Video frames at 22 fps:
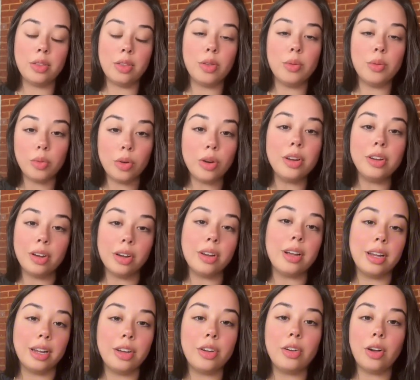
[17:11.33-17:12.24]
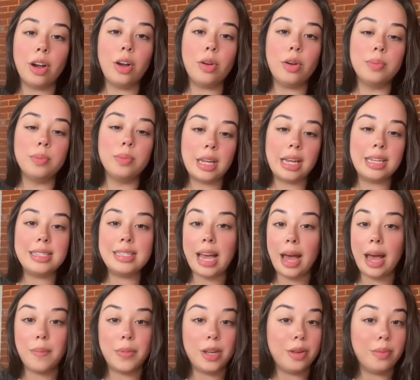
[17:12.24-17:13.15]
the more you're gonna grow. It's
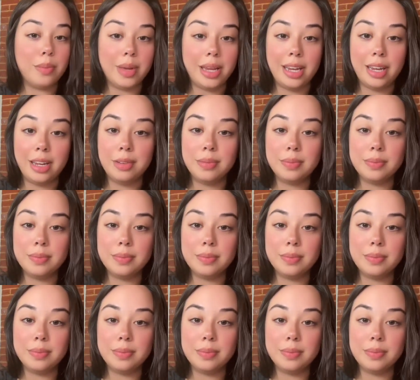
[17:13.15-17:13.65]
happened to me.